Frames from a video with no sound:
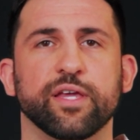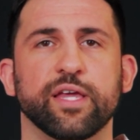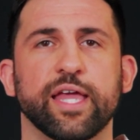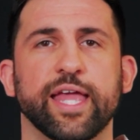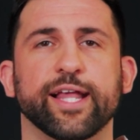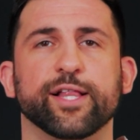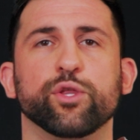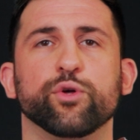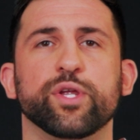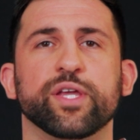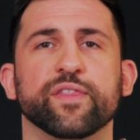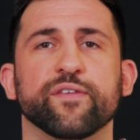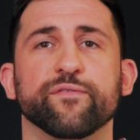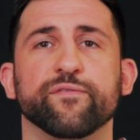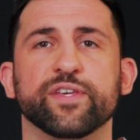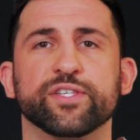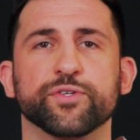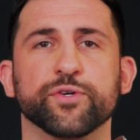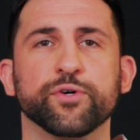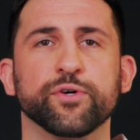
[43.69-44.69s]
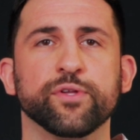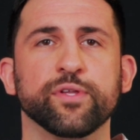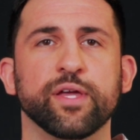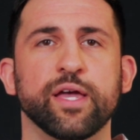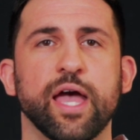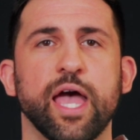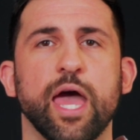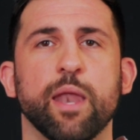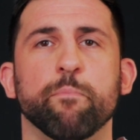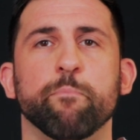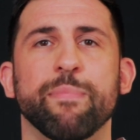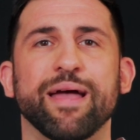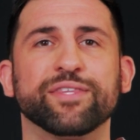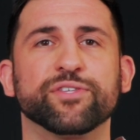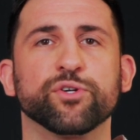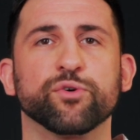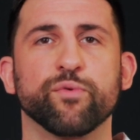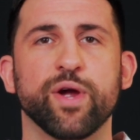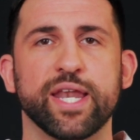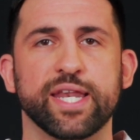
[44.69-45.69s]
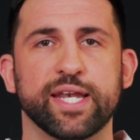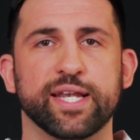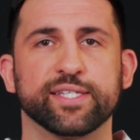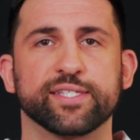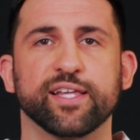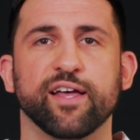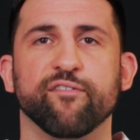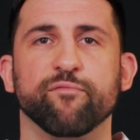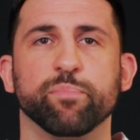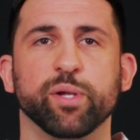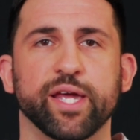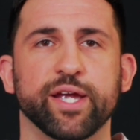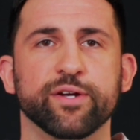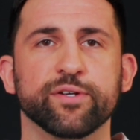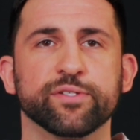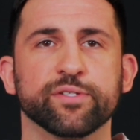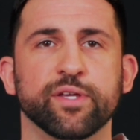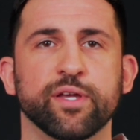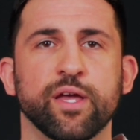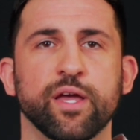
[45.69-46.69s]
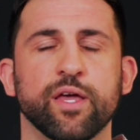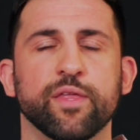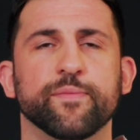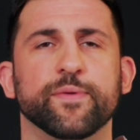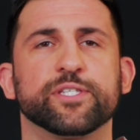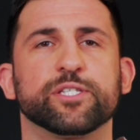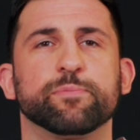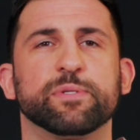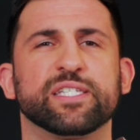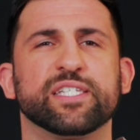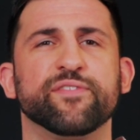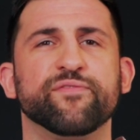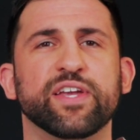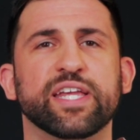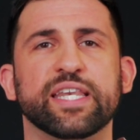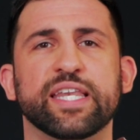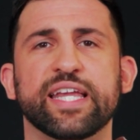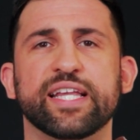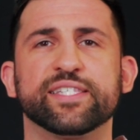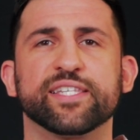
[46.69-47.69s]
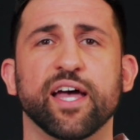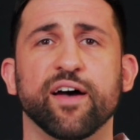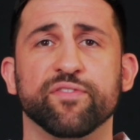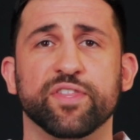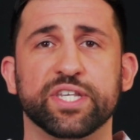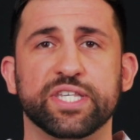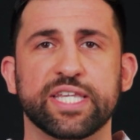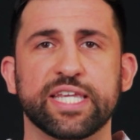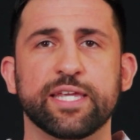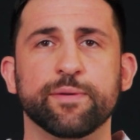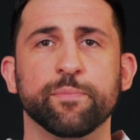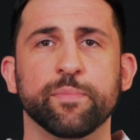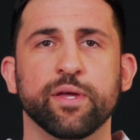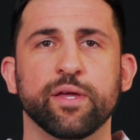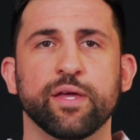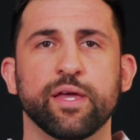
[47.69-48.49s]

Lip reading: including the physical and mental readiness of players, the specific needs of the team,